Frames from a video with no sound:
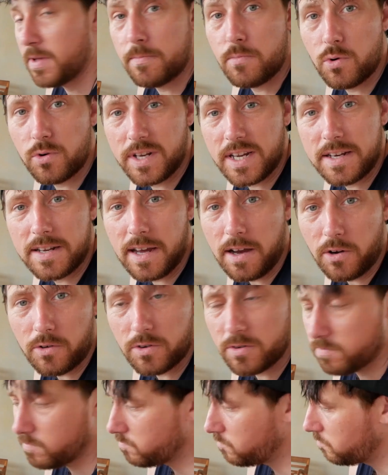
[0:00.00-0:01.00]
bit more
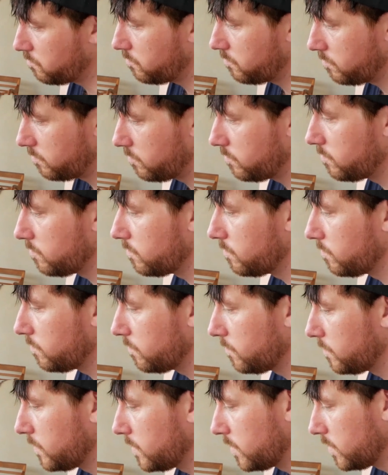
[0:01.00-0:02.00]
detailed.
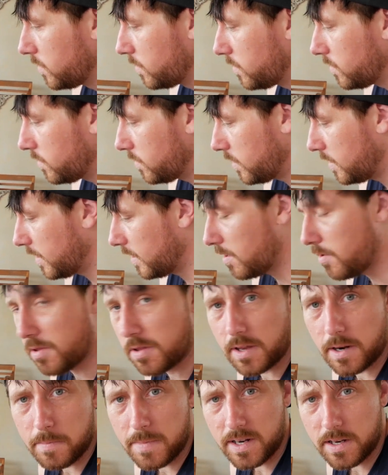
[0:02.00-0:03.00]
I think this
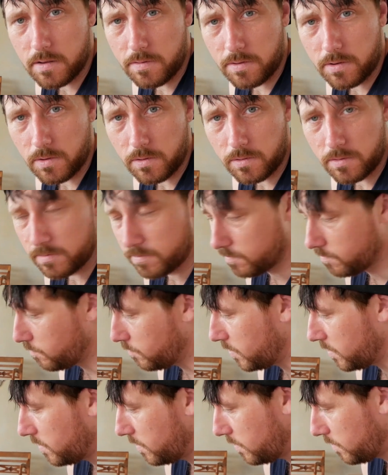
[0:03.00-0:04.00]
is going to be difficult,
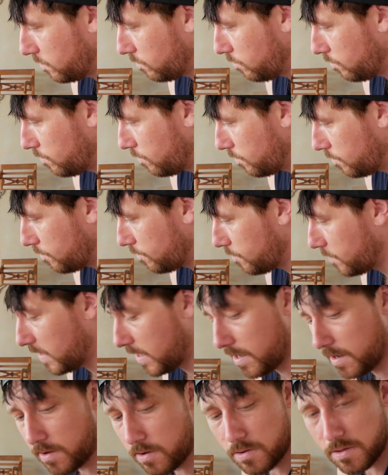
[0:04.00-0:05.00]
but
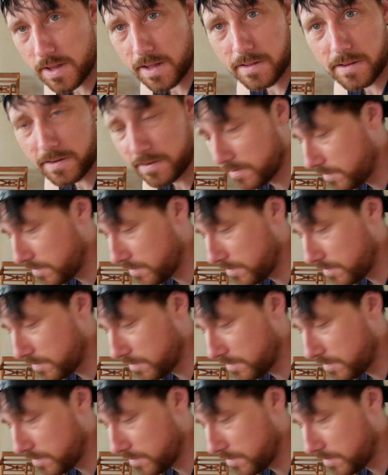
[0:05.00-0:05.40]
here goes nothing.